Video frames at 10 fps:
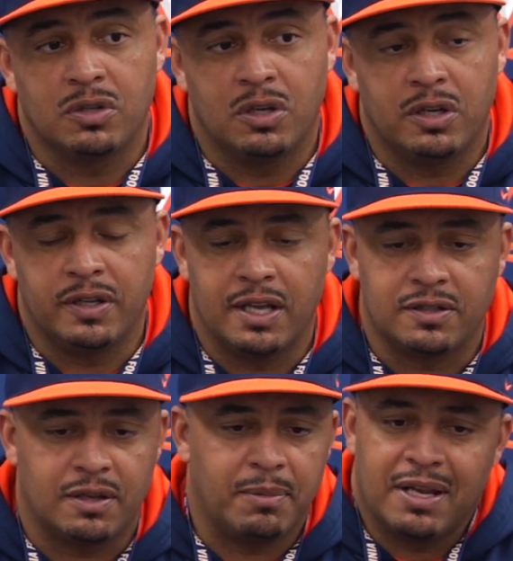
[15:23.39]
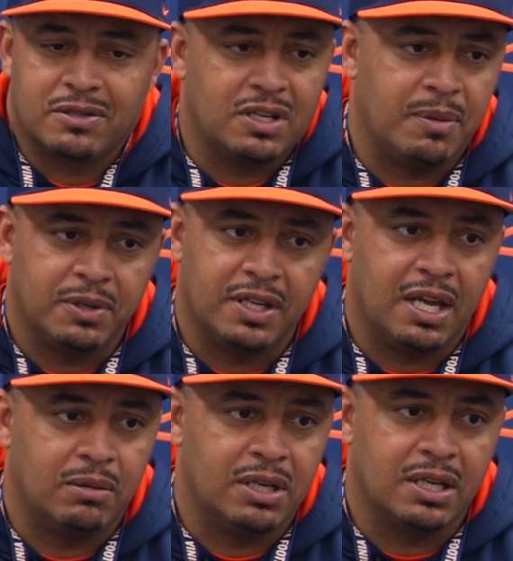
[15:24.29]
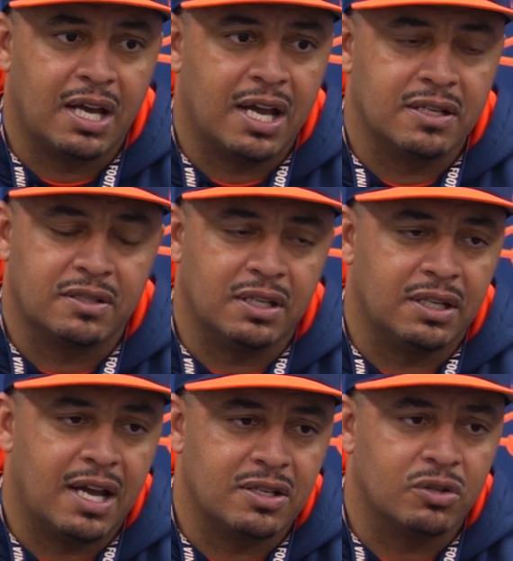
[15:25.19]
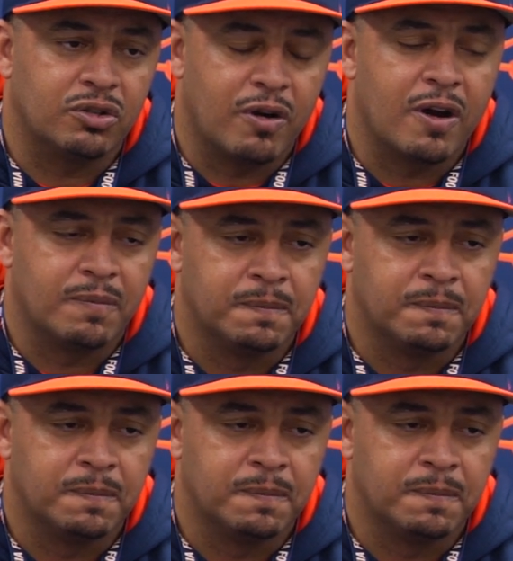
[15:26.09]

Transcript: And that's the name of the game, getting guys on the ground.